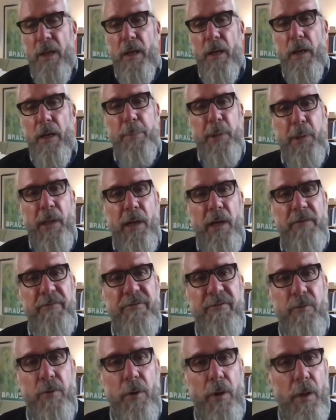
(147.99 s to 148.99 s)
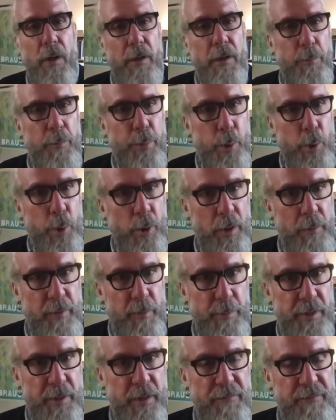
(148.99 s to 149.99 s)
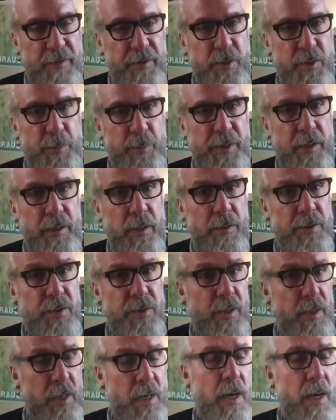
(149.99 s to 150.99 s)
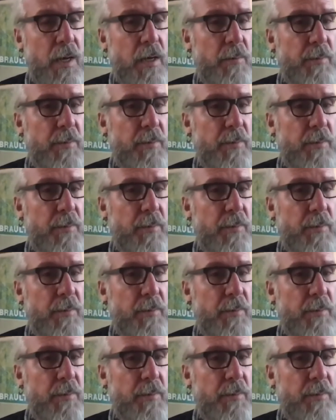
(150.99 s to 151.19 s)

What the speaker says: applied for unemployment benefits because the economy